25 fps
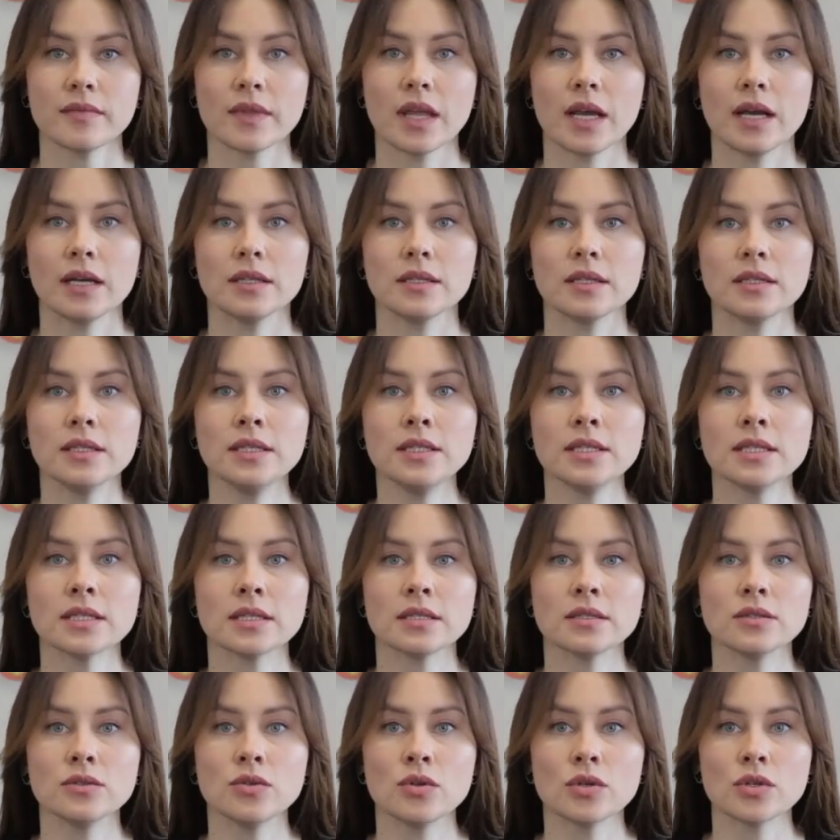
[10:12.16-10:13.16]

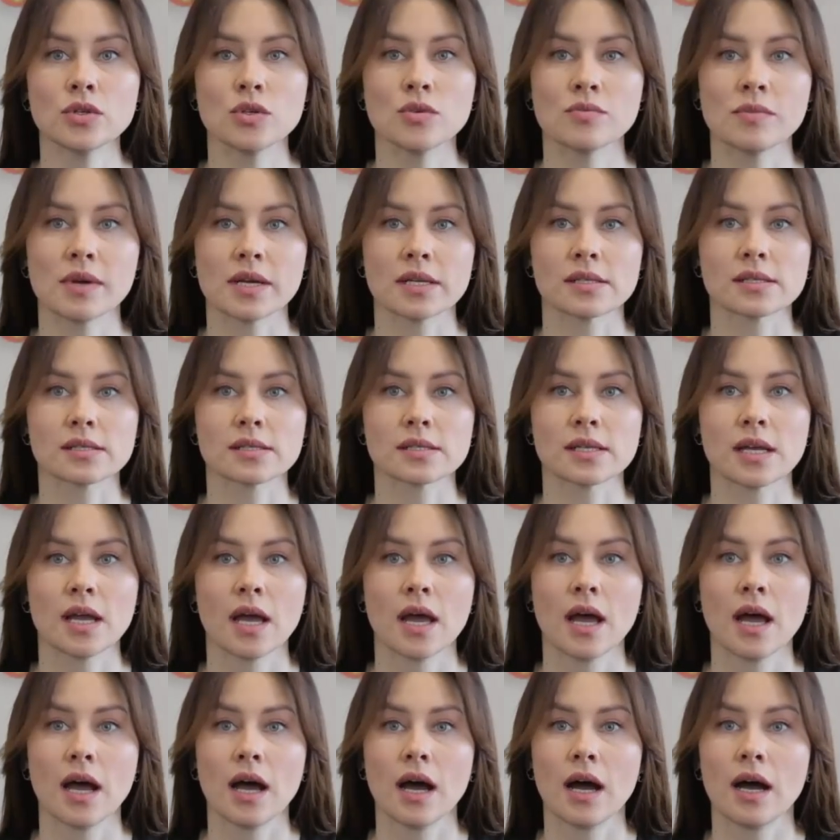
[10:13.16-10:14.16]
Analytical documents
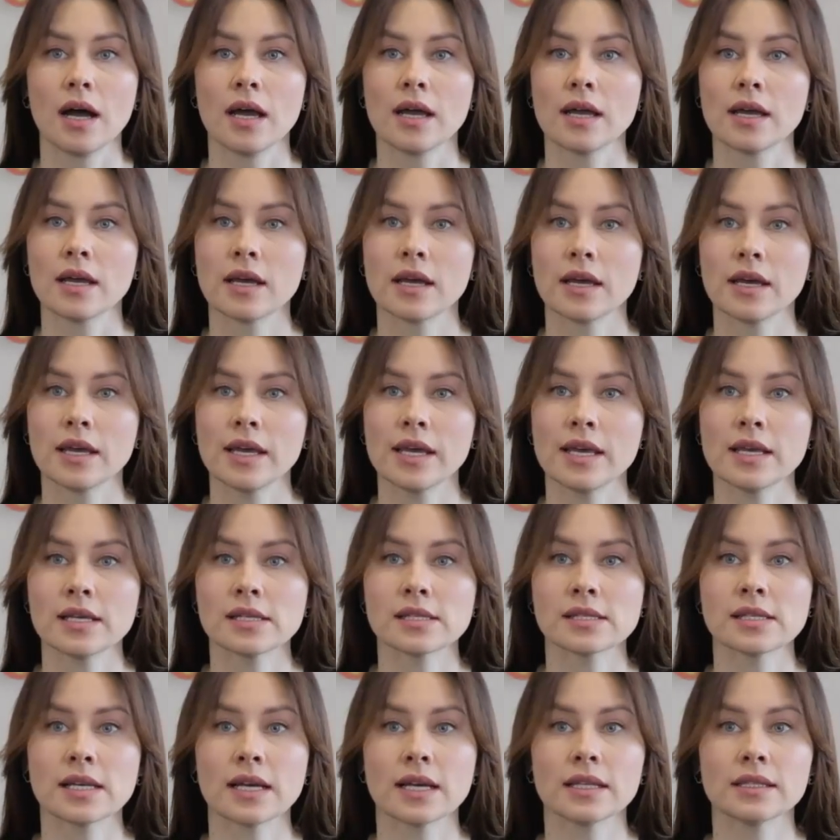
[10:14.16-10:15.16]

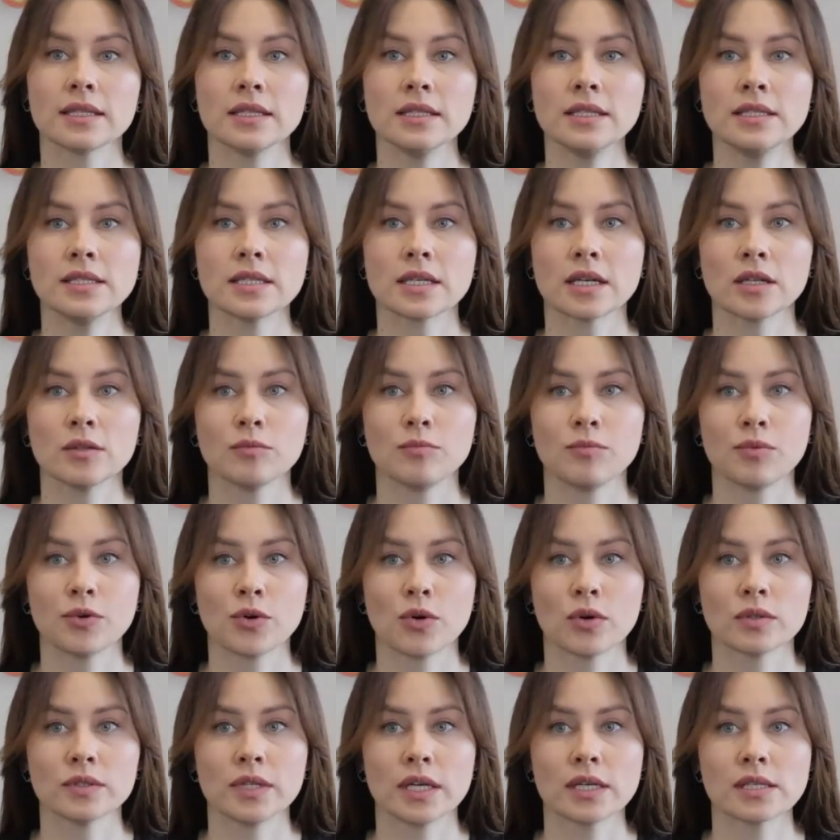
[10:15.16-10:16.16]
is analytical
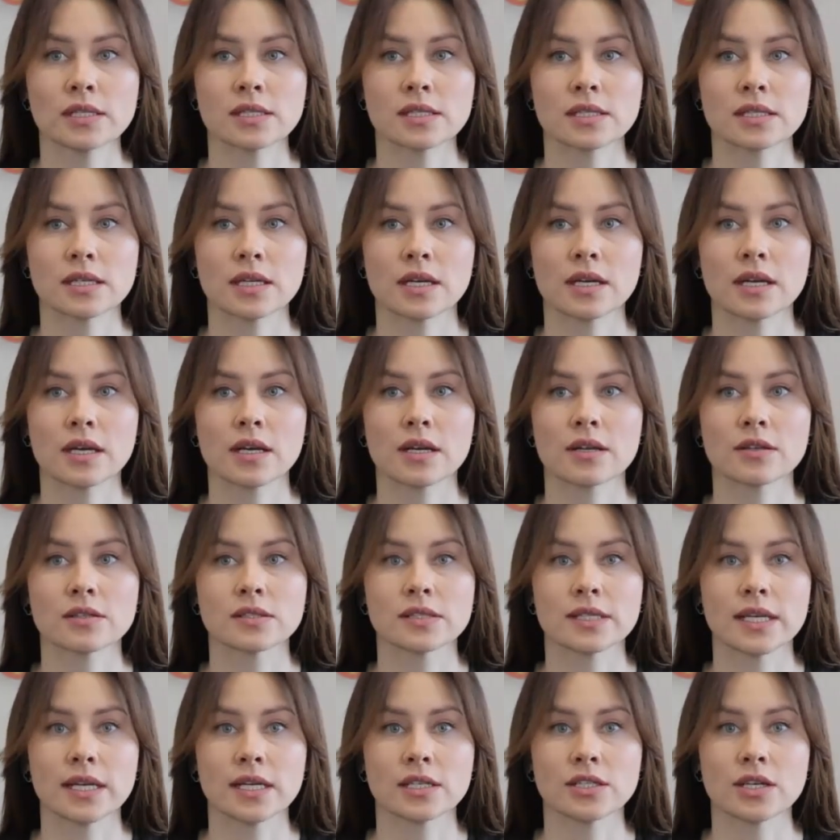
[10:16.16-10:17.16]
products
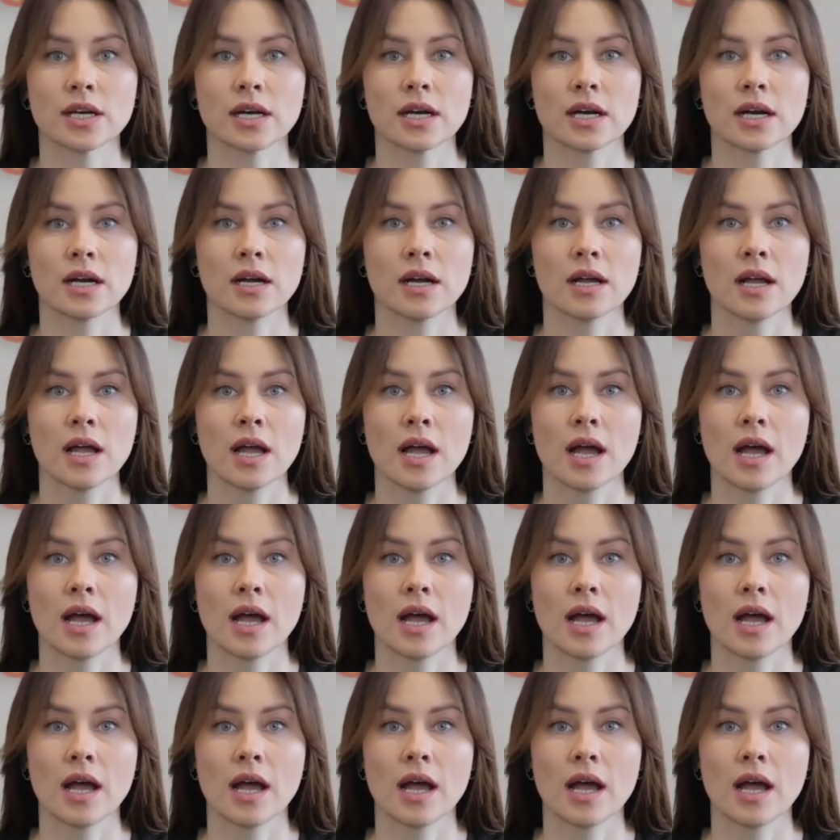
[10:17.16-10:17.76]
that are